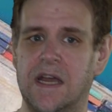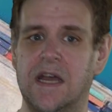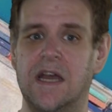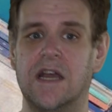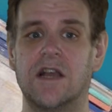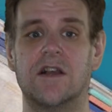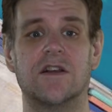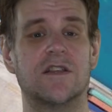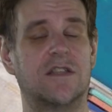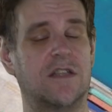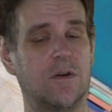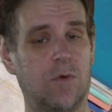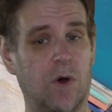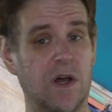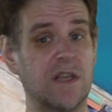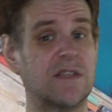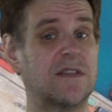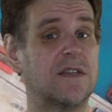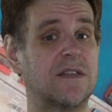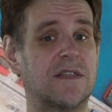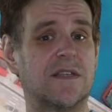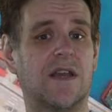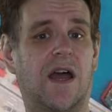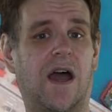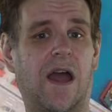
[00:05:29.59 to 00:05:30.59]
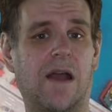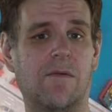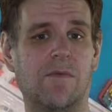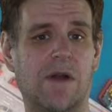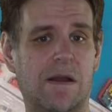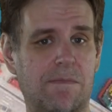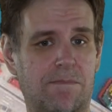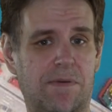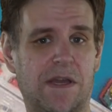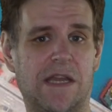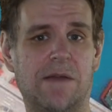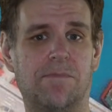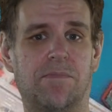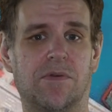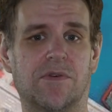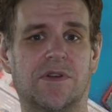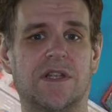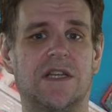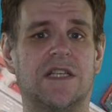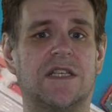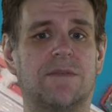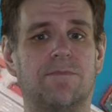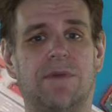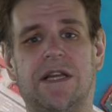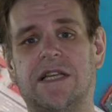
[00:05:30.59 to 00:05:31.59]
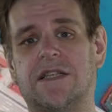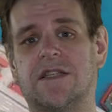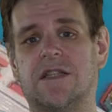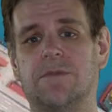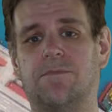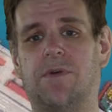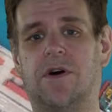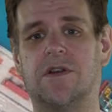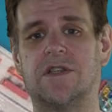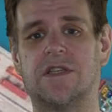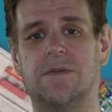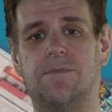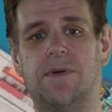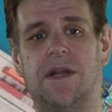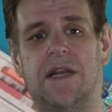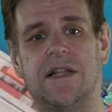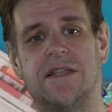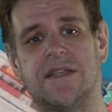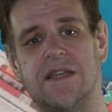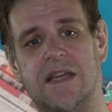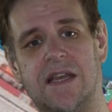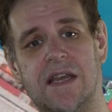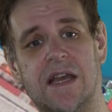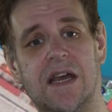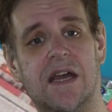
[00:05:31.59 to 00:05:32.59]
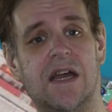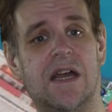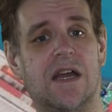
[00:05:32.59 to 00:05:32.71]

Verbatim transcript: Because there was a time when people dismissed the possibility